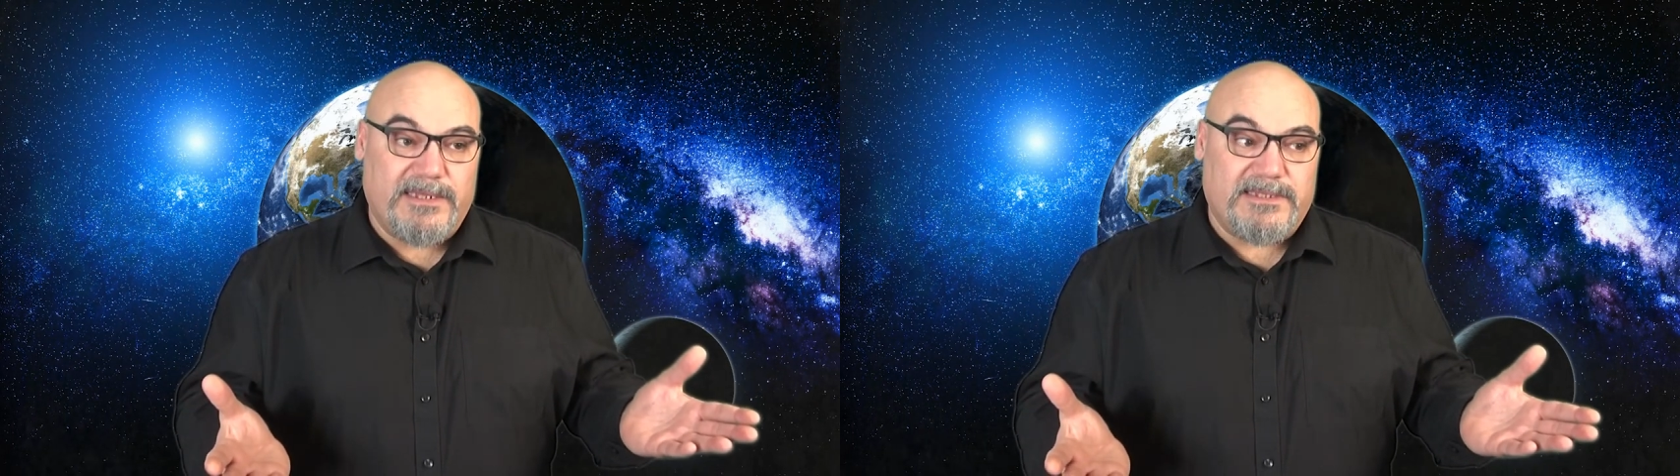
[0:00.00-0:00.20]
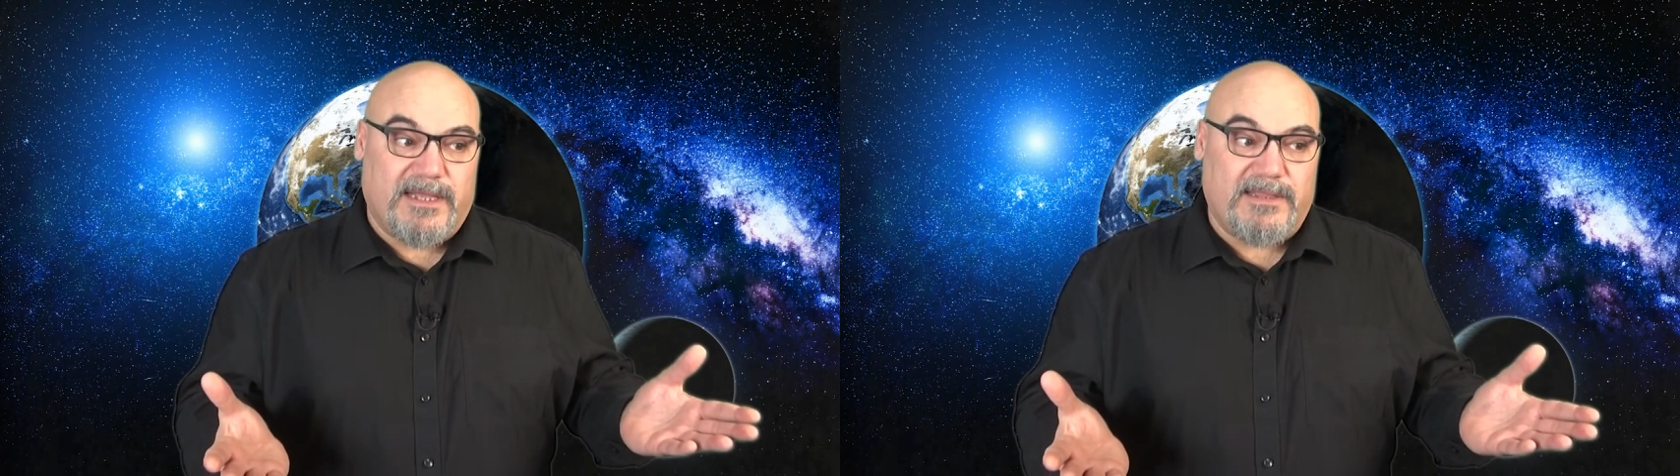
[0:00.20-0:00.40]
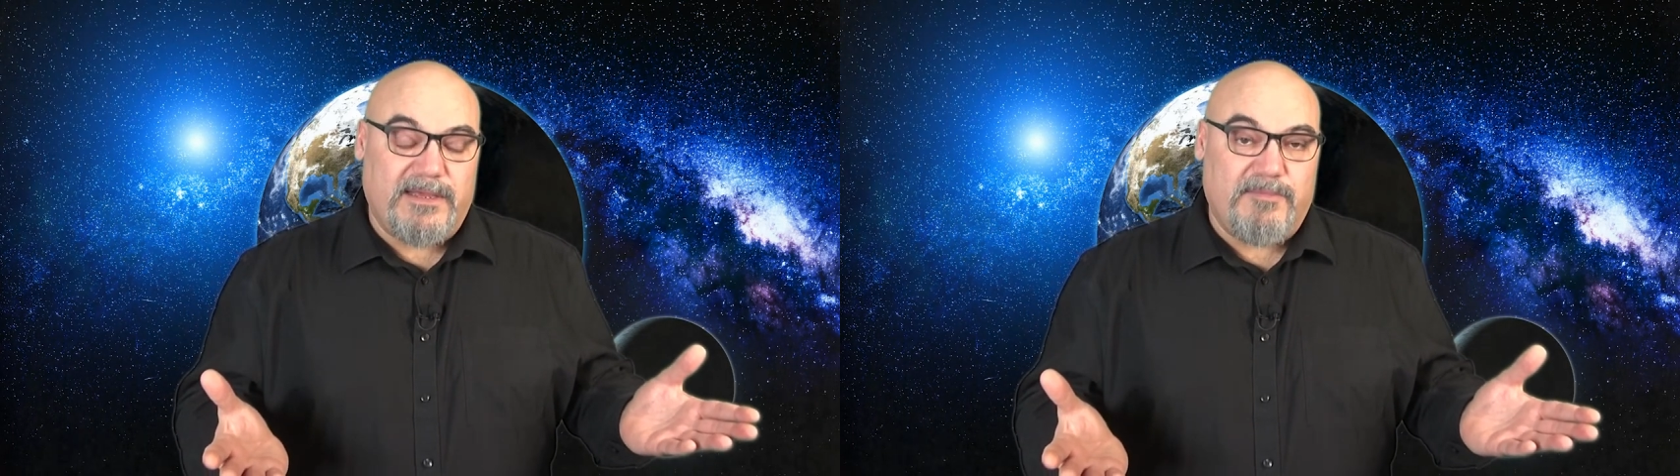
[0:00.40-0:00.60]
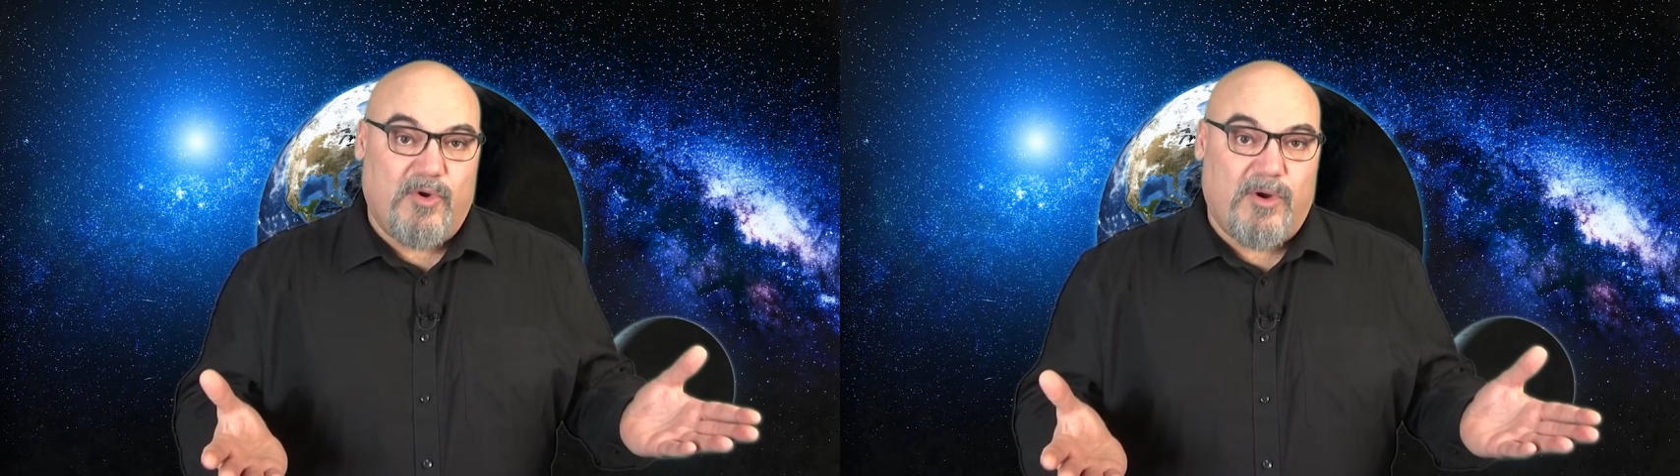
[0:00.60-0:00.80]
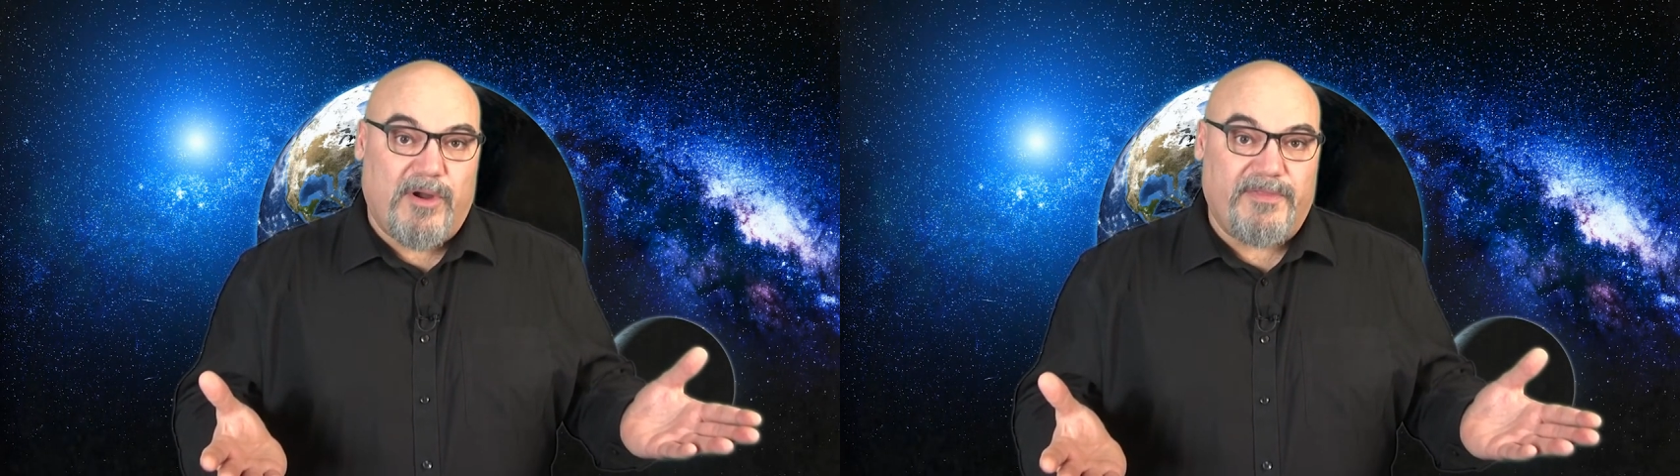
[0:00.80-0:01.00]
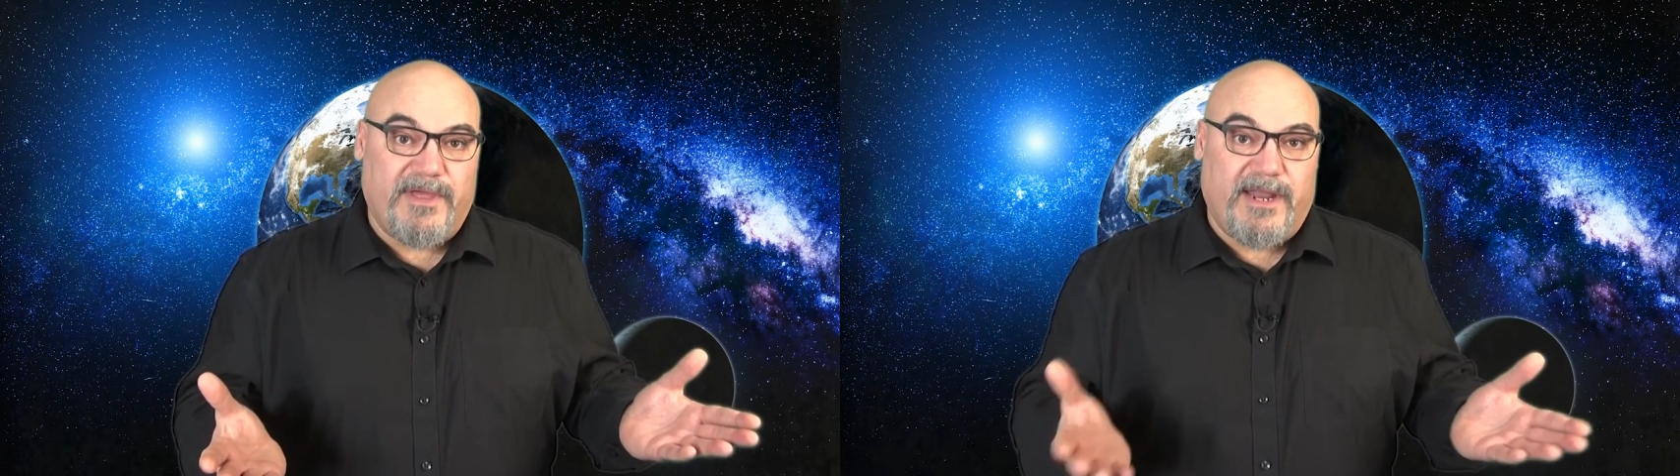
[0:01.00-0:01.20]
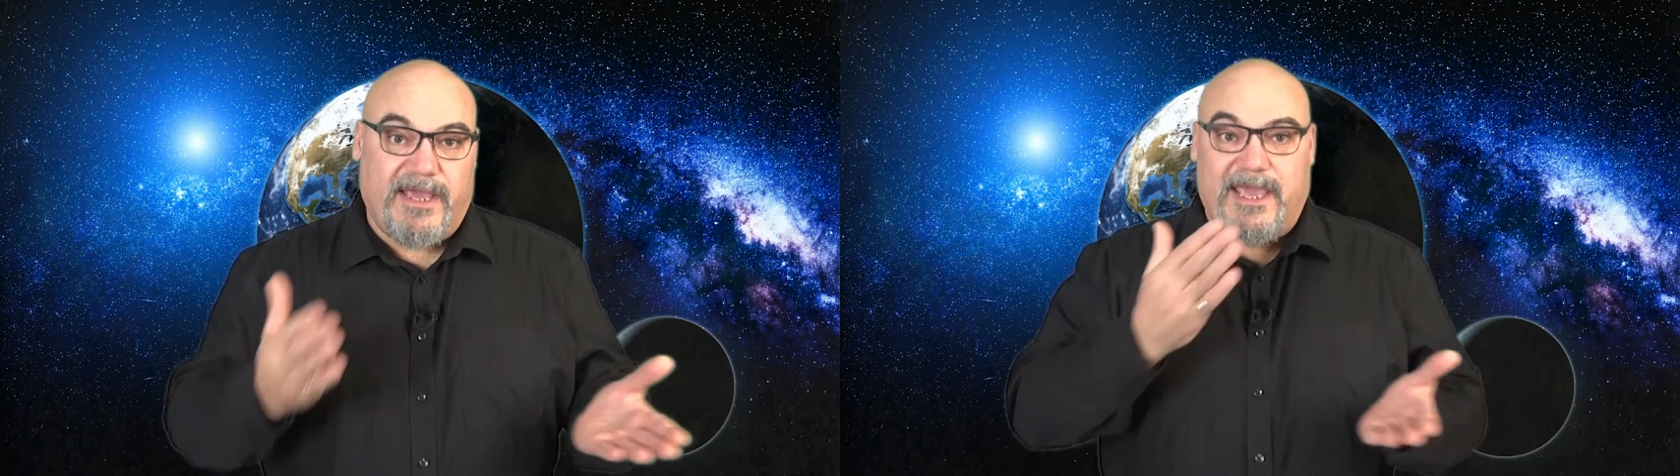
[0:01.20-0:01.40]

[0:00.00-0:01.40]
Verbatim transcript: is nothing more than